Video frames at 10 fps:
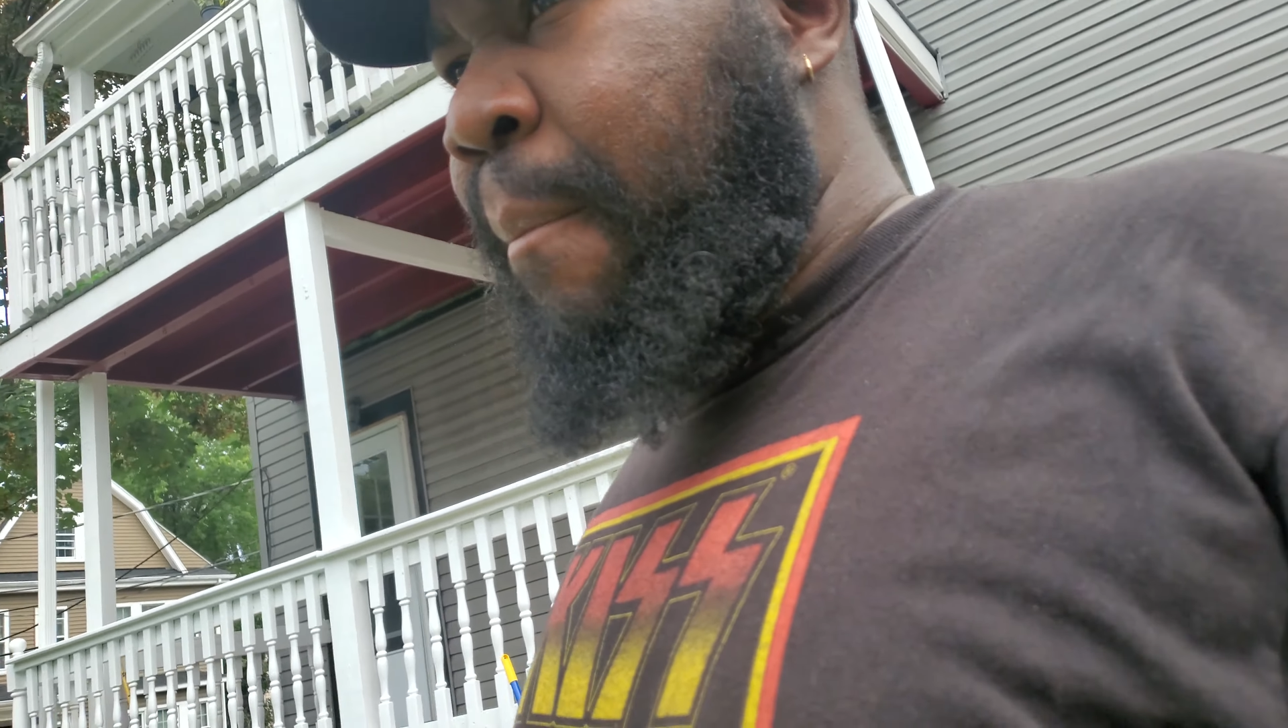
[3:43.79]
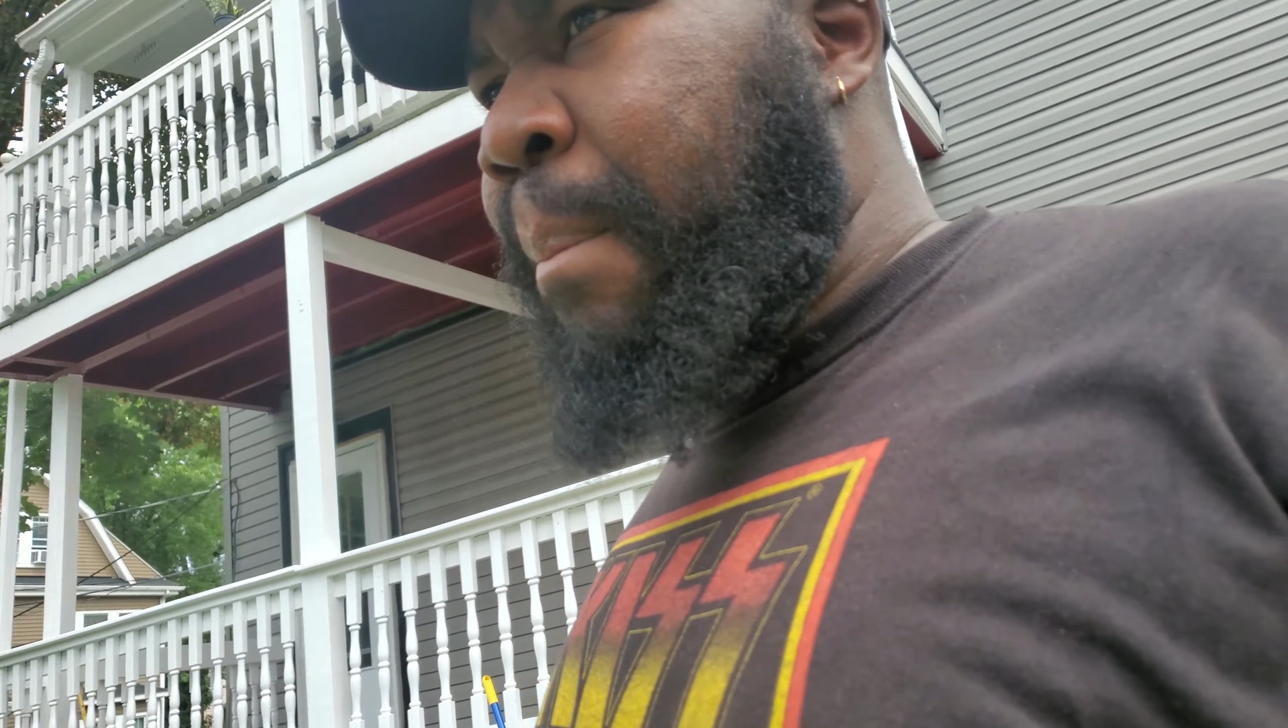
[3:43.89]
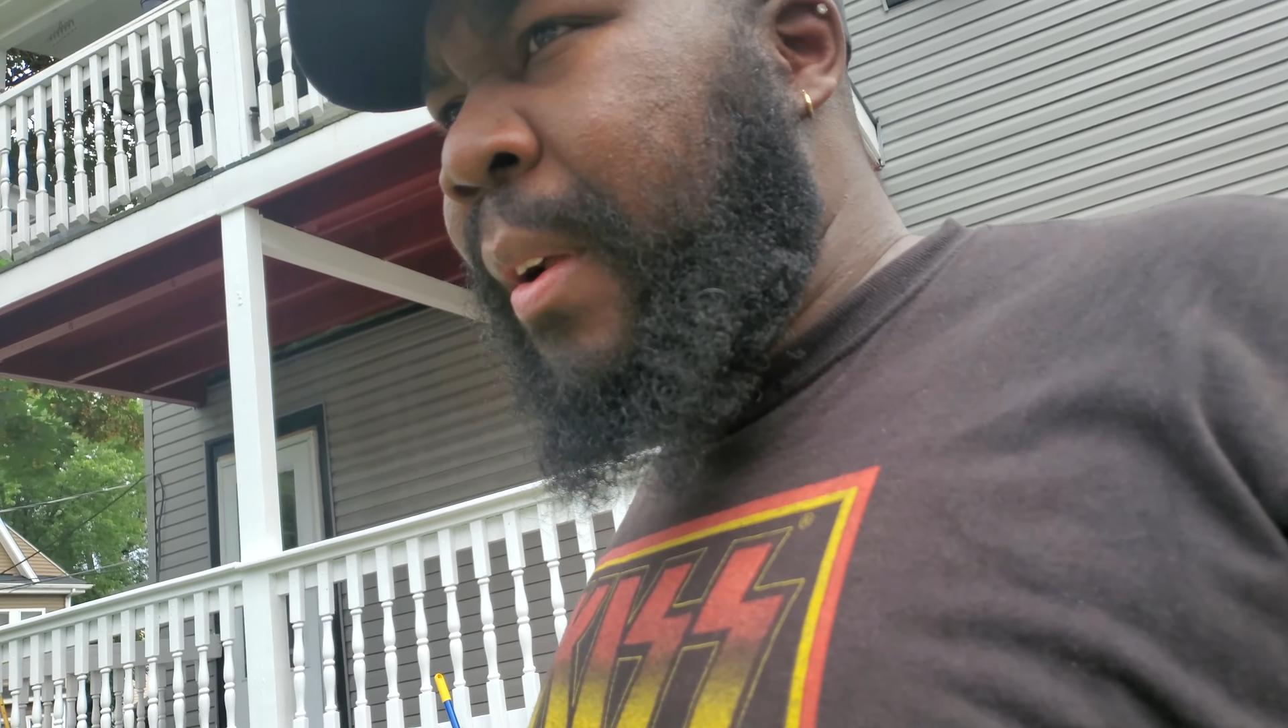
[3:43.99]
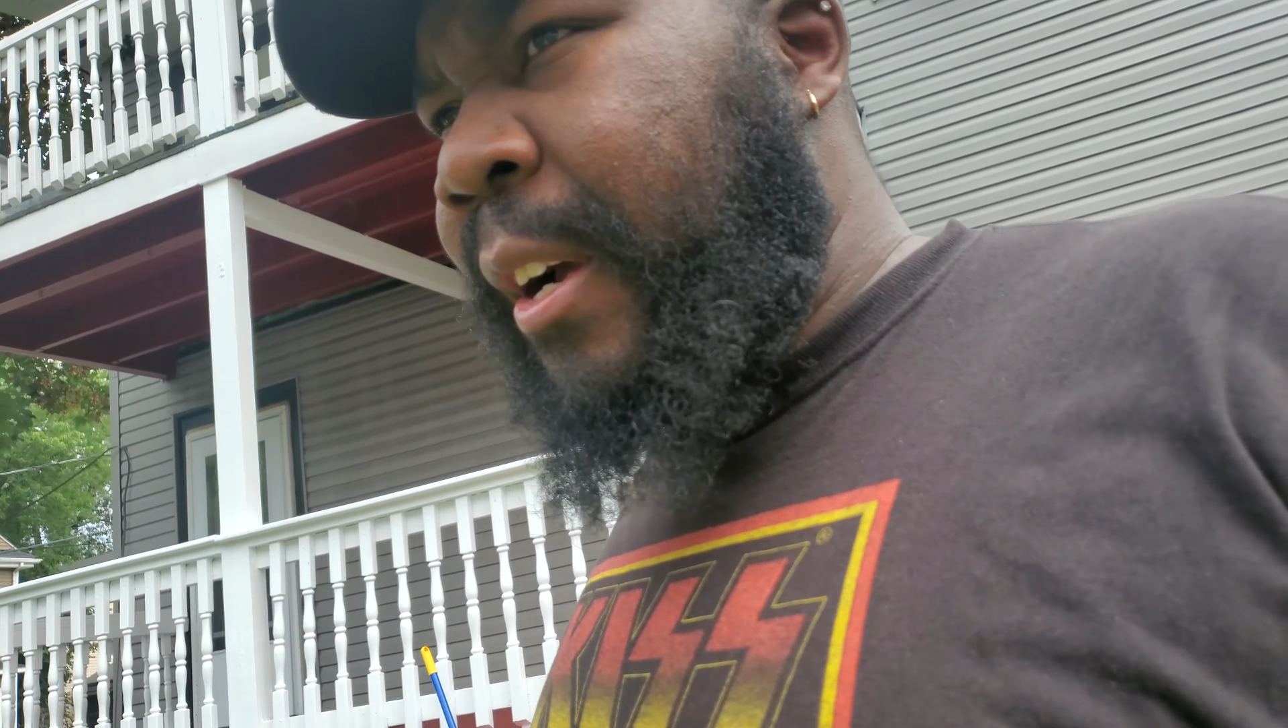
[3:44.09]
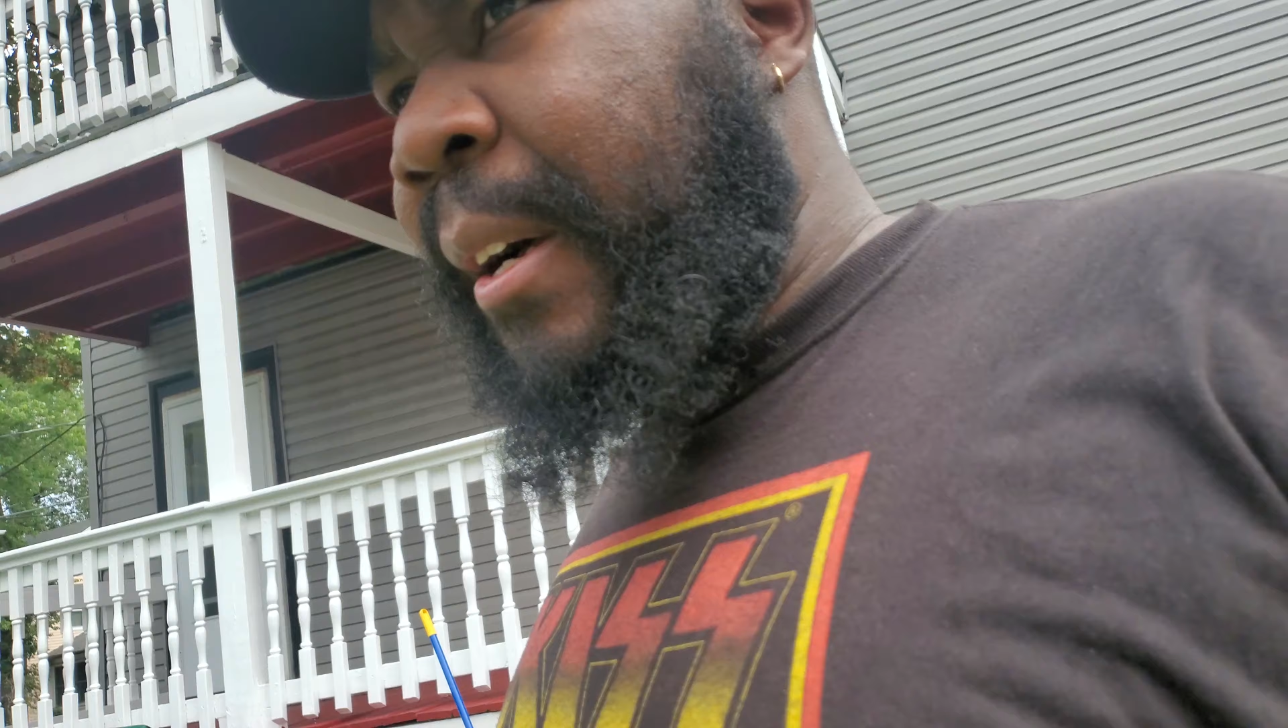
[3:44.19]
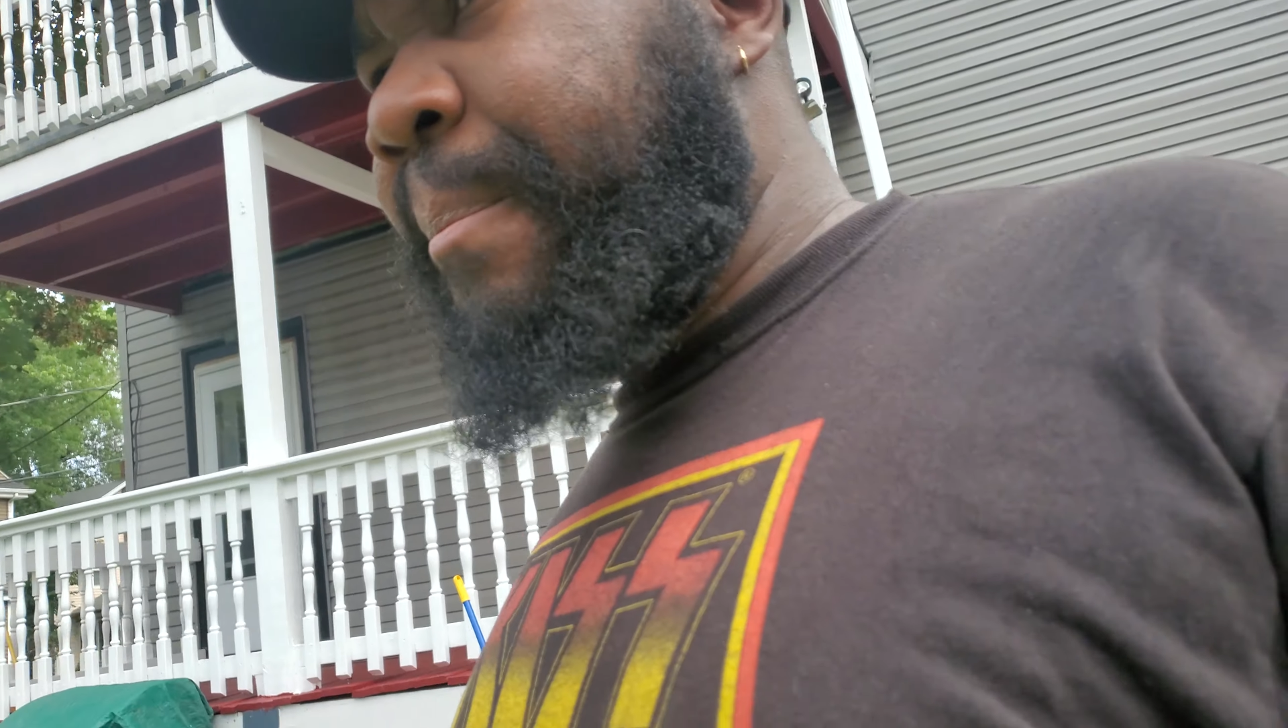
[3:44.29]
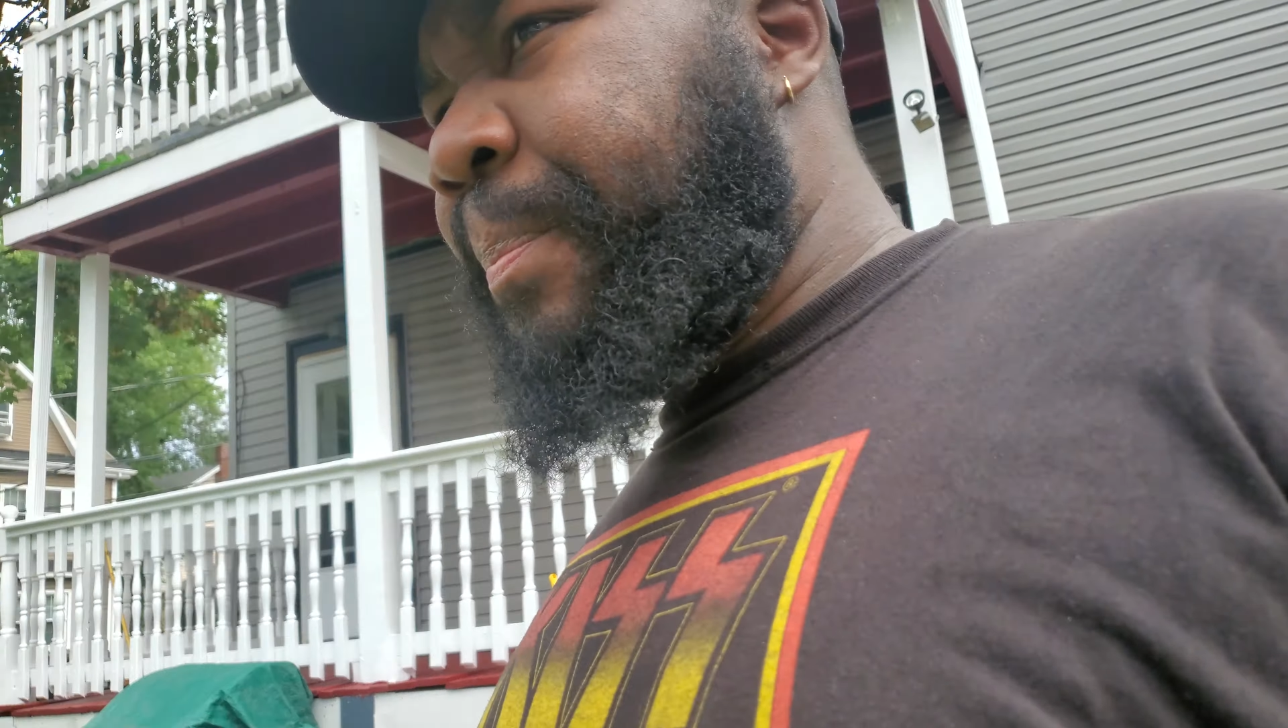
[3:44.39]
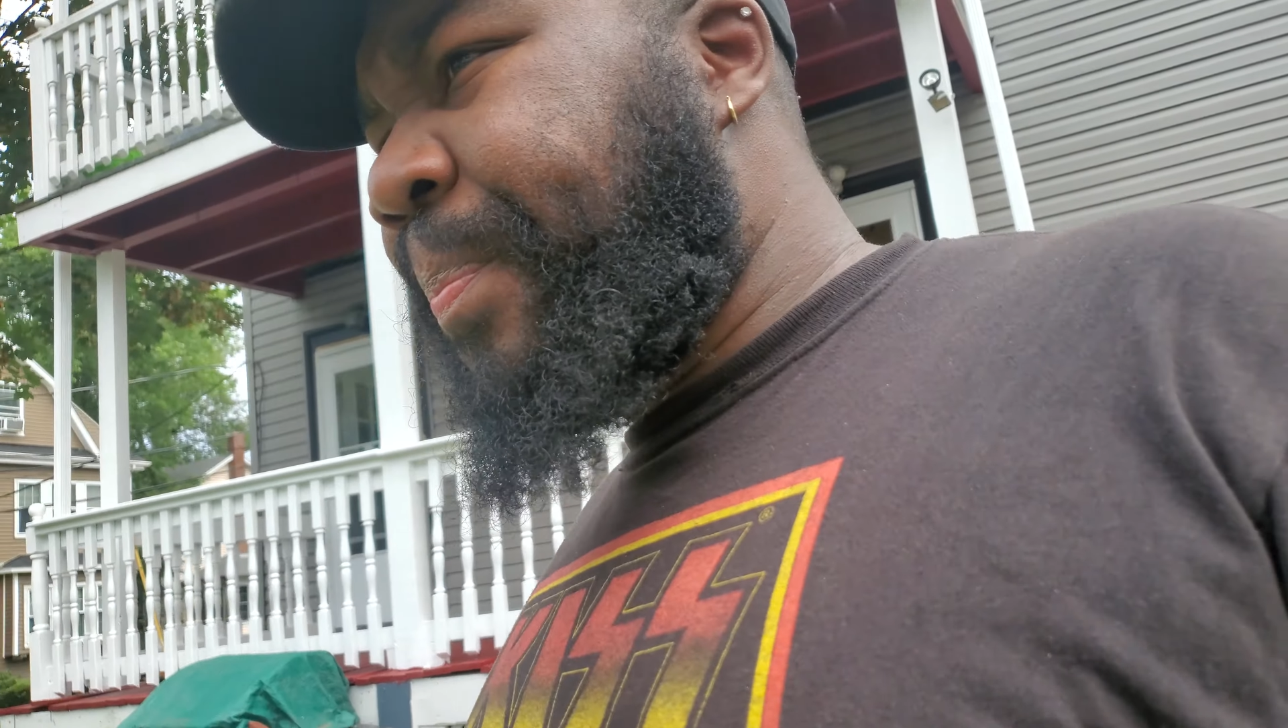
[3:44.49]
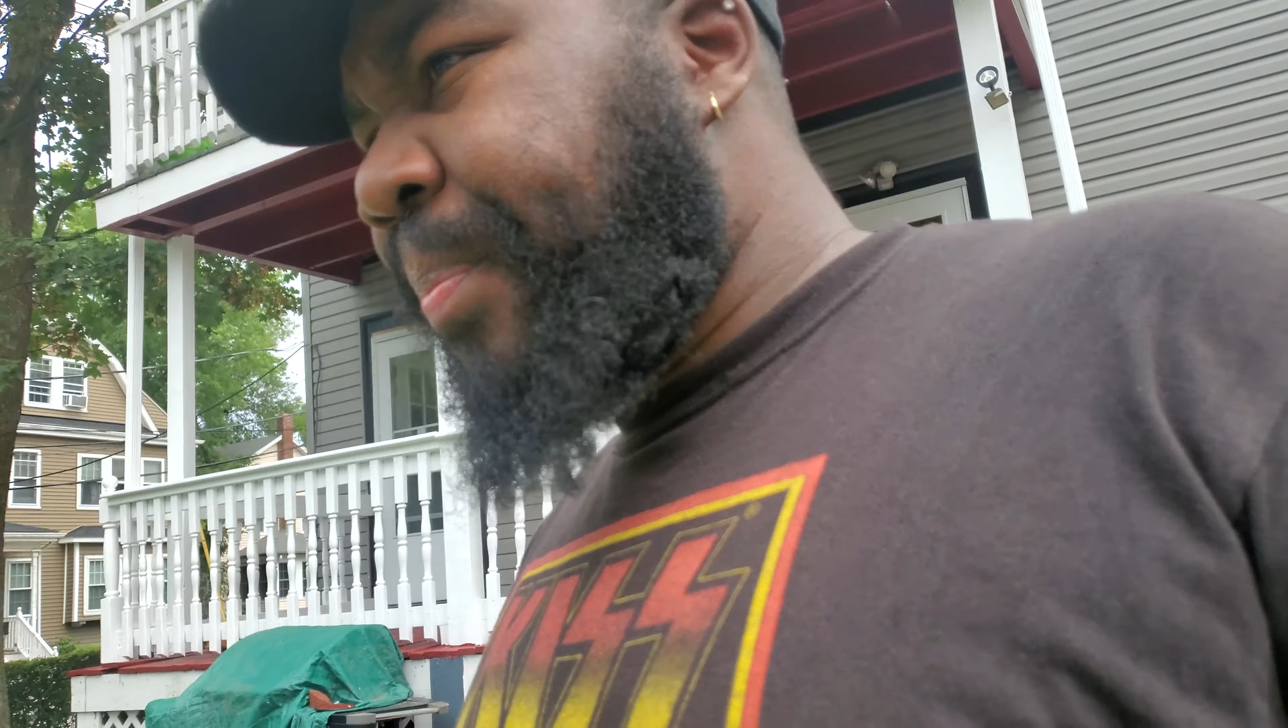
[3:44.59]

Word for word: But um